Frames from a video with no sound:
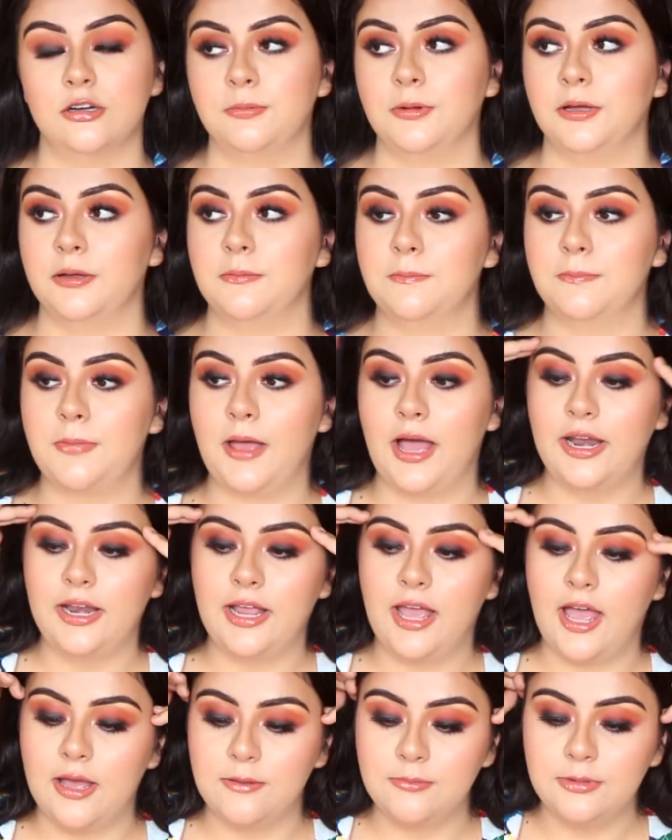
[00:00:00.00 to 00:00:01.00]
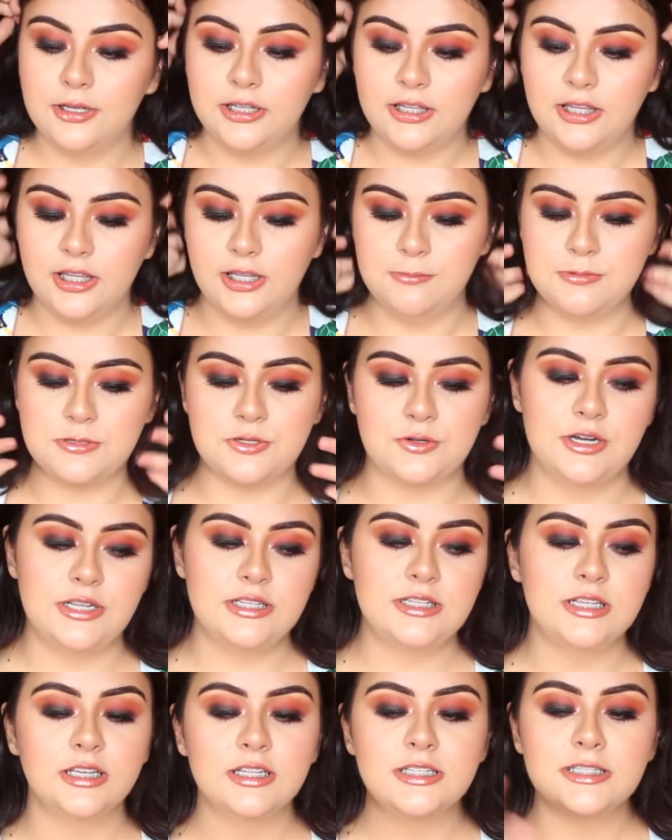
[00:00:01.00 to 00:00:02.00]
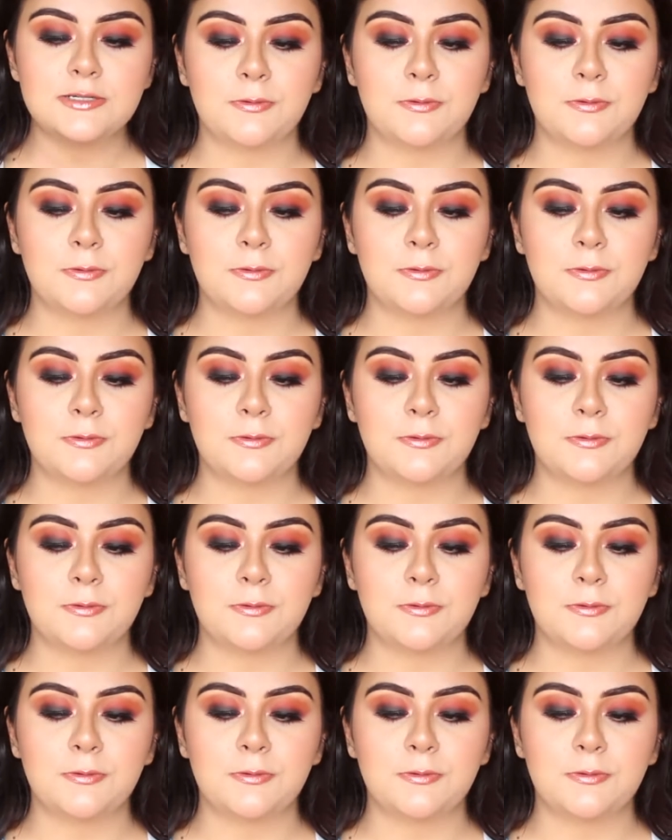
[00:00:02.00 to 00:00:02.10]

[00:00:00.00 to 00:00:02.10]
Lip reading: but Bad Habit keeps raising its